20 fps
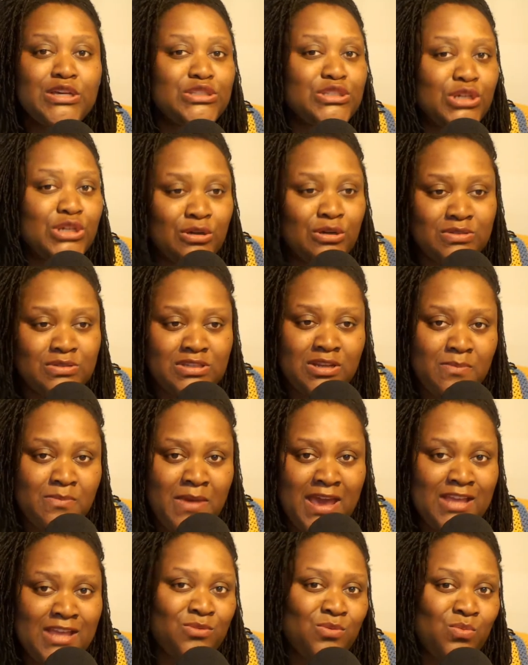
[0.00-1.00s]
to go to the
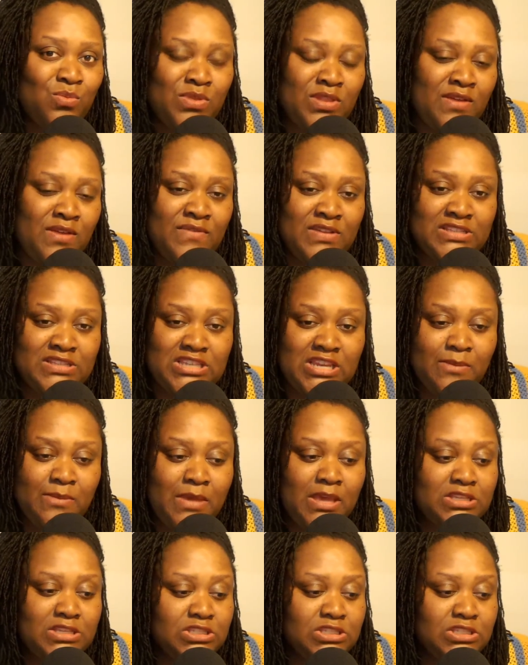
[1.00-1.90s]
bathroom when they're visiting me.